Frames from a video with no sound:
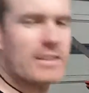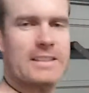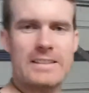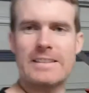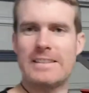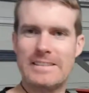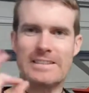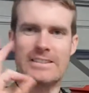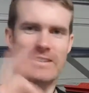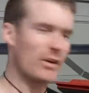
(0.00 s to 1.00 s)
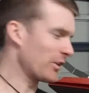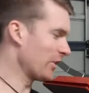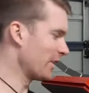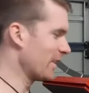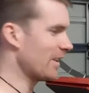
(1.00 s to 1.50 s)
it, so
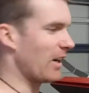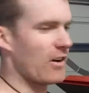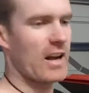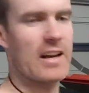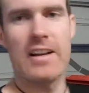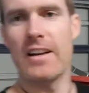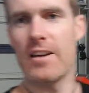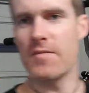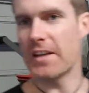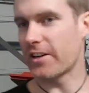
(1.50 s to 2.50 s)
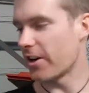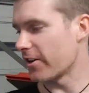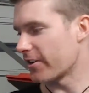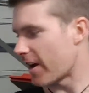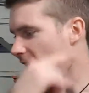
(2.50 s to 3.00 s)
good. All right, let me go
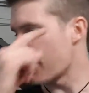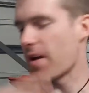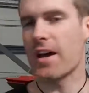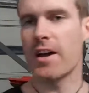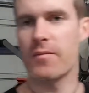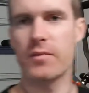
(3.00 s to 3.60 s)
grab and